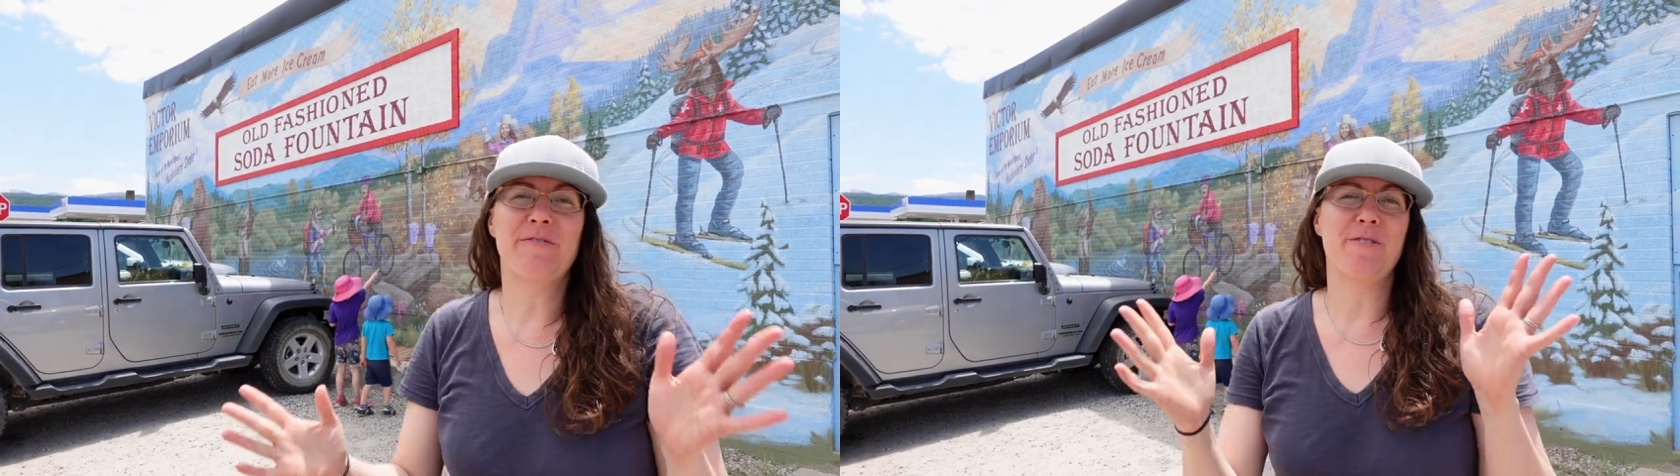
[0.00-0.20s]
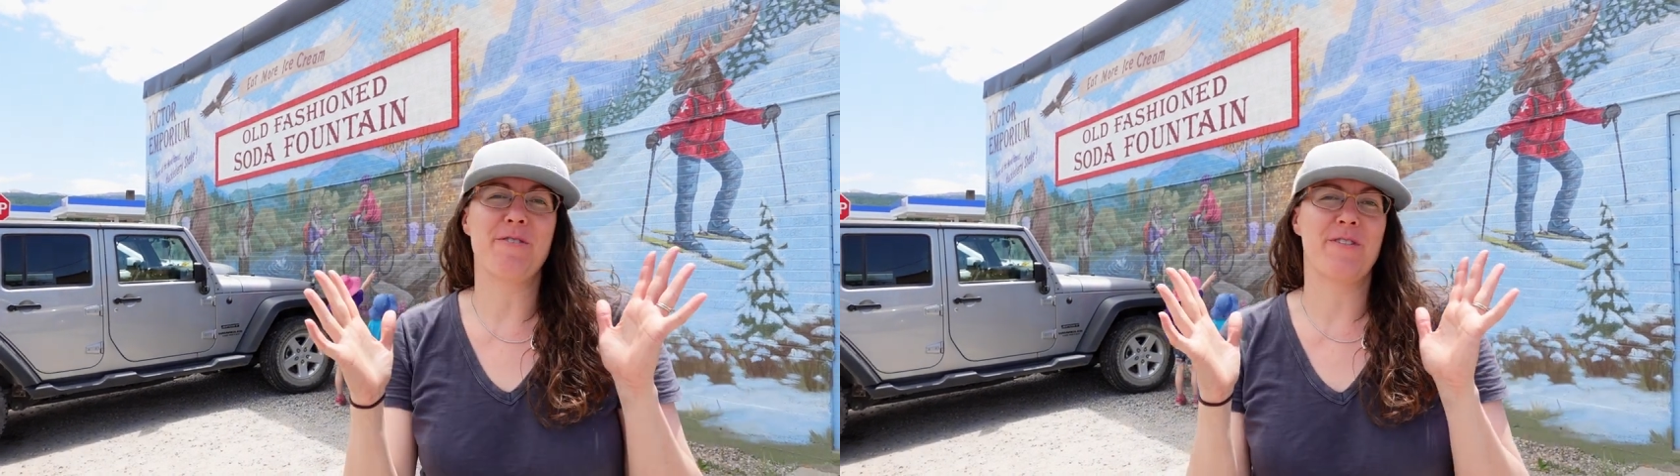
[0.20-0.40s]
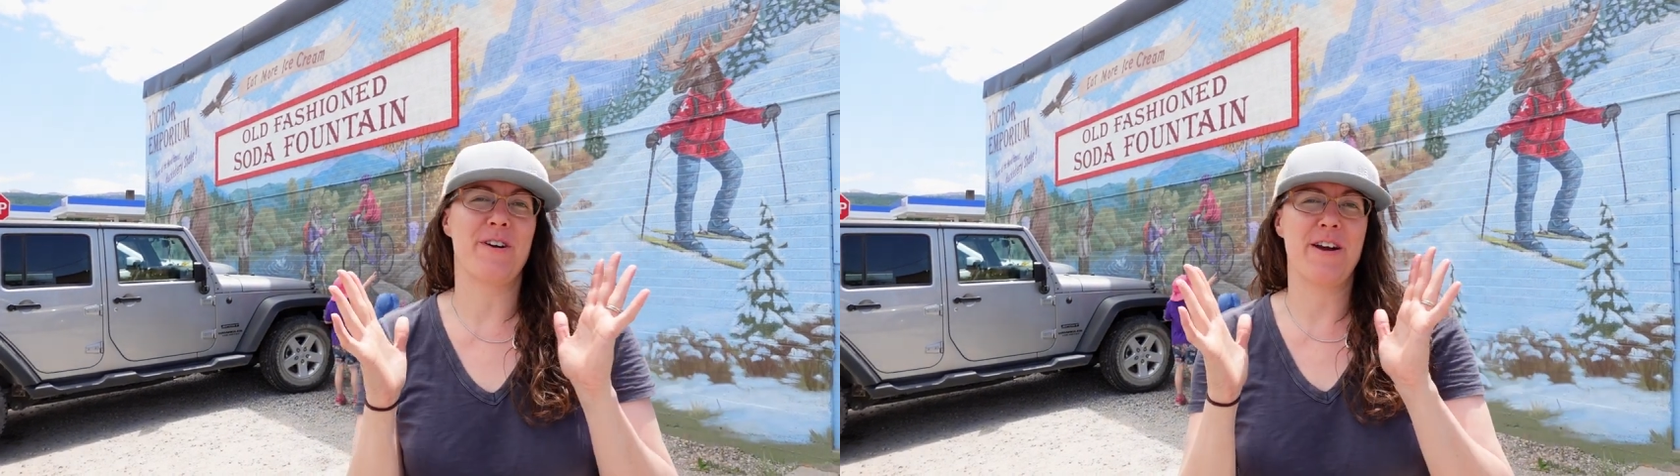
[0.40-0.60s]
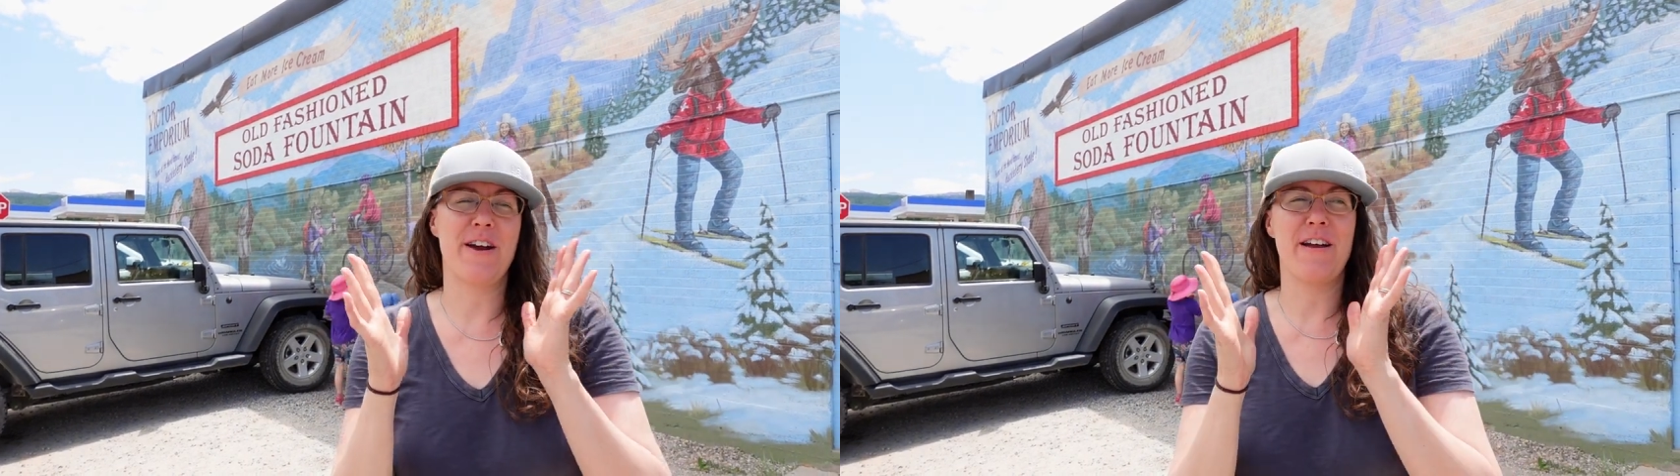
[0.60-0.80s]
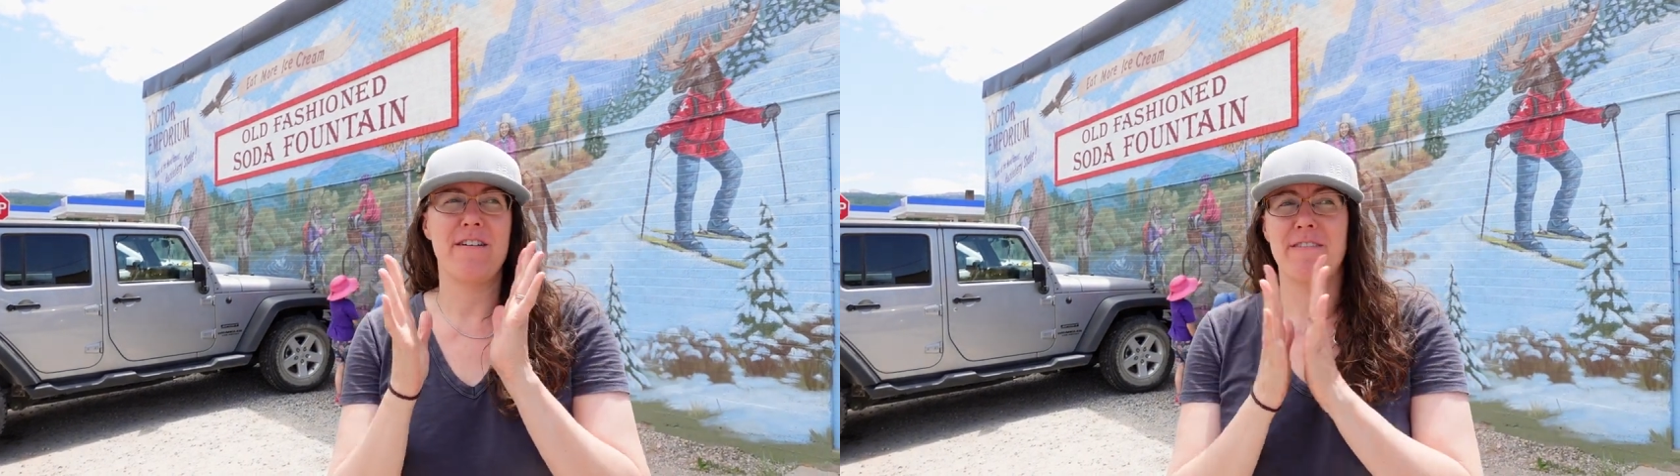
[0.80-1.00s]
for
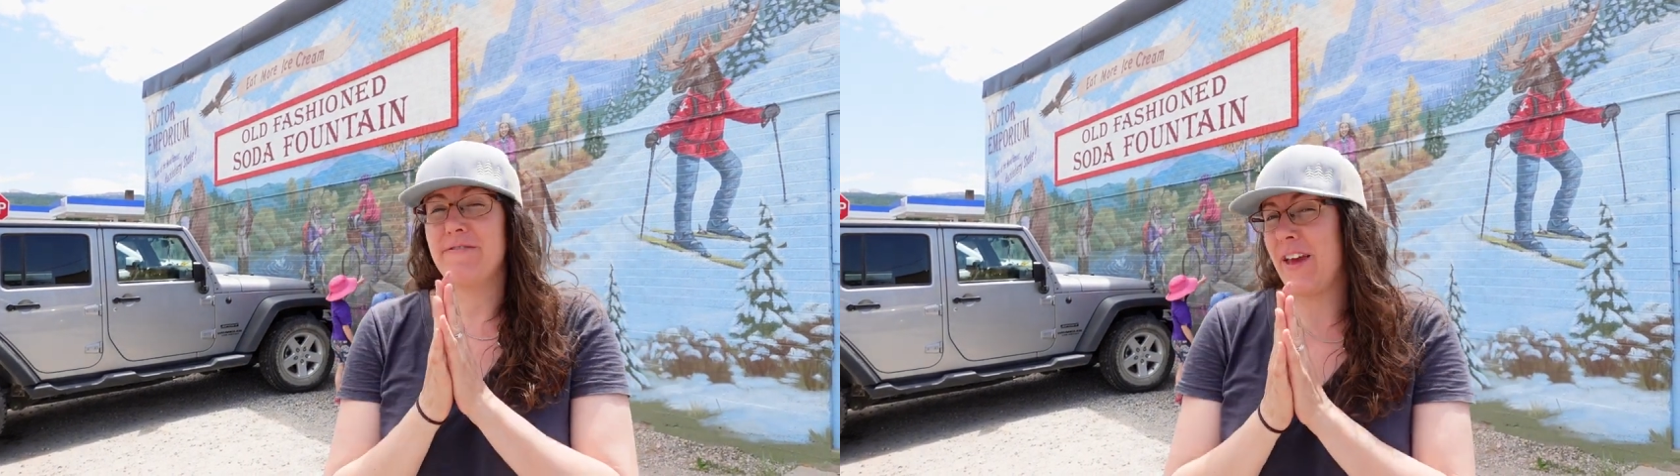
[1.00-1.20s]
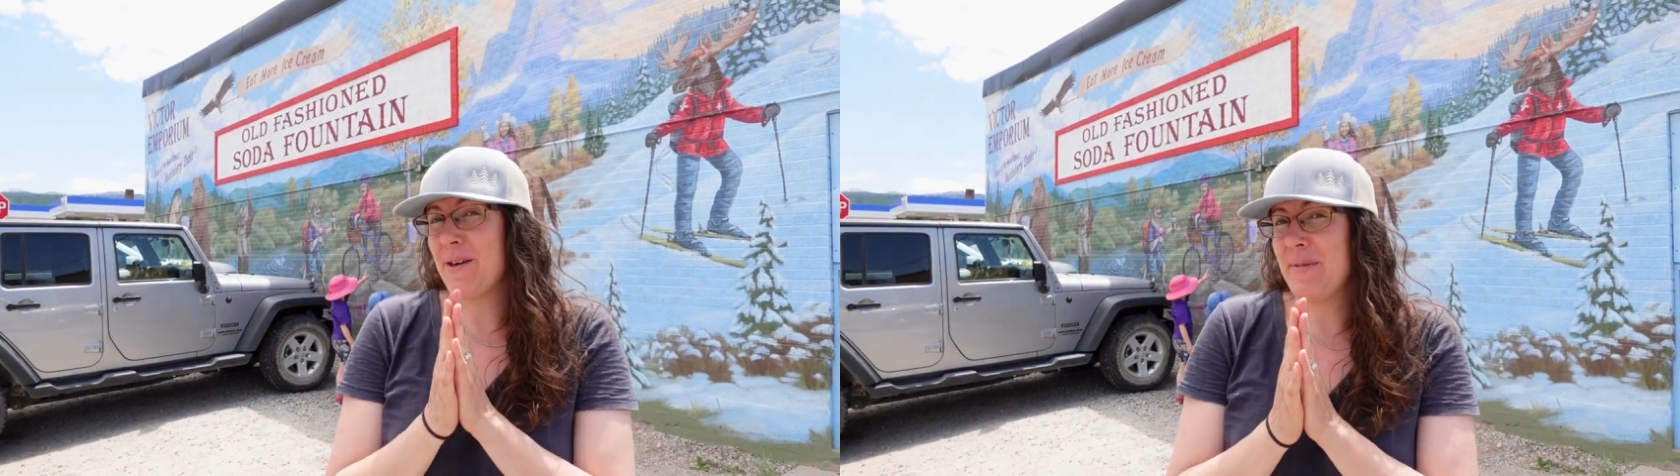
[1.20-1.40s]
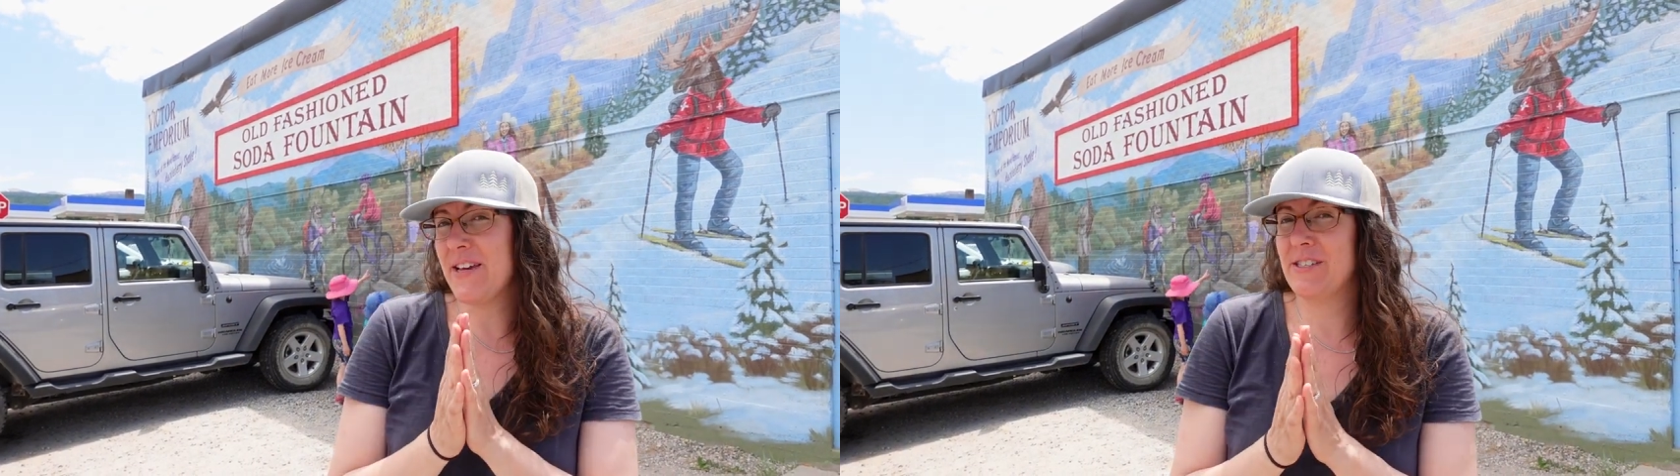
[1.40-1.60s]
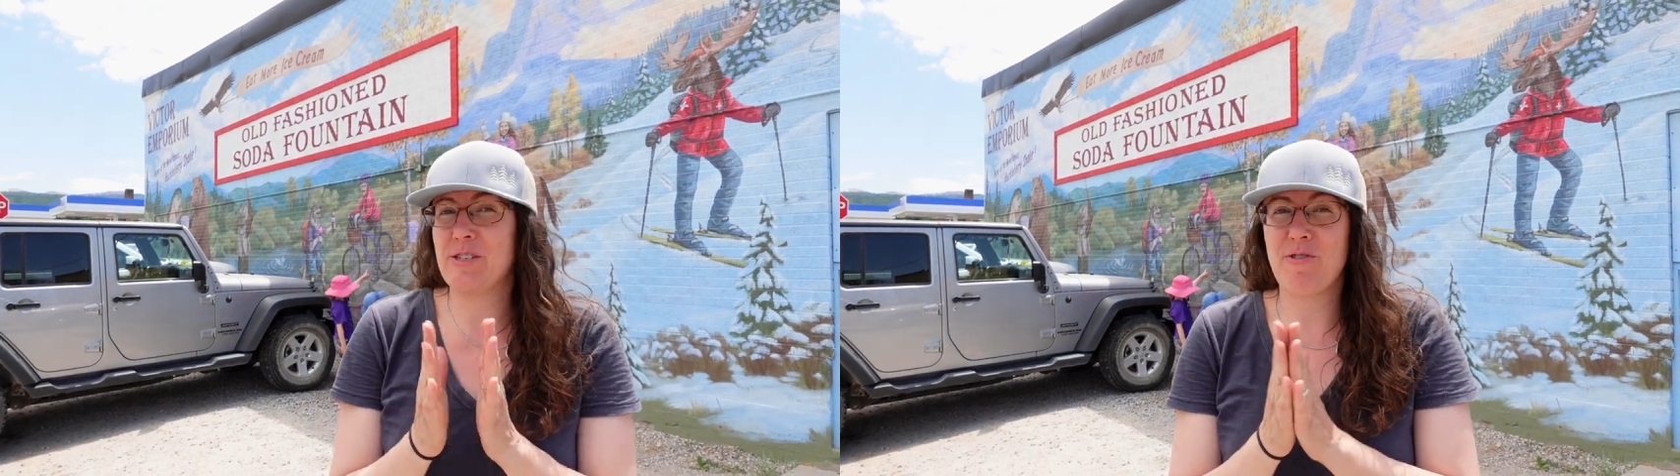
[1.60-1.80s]
their famous